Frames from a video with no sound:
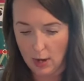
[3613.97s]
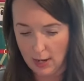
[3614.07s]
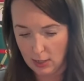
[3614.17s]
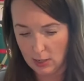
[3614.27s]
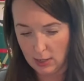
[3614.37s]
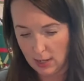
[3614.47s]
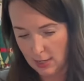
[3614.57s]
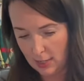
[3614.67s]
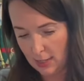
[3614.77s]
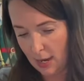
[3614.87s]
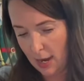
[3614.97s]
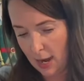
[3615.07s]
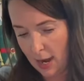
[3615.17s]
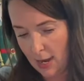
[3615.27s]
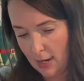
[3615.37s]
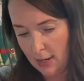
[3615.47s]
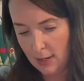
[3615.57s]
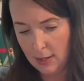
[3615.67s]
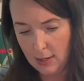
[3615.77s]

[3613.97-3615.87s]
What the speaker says: right on the inside.